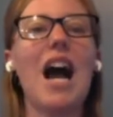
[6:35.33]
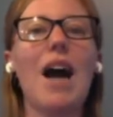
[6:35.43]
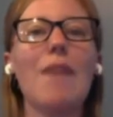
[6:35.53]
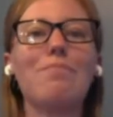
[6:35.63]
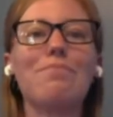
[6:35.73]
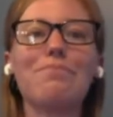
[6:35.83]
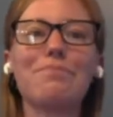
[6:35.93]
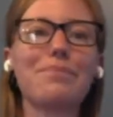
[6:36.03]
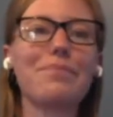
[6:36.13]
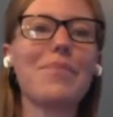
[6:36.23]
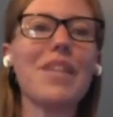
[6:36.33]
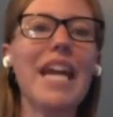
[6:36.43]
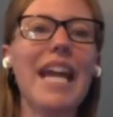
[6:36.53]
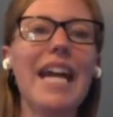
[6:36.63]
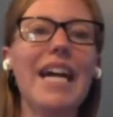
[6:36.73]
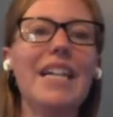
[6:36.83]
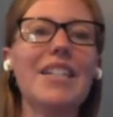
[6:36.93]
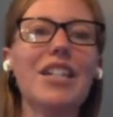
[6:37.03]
And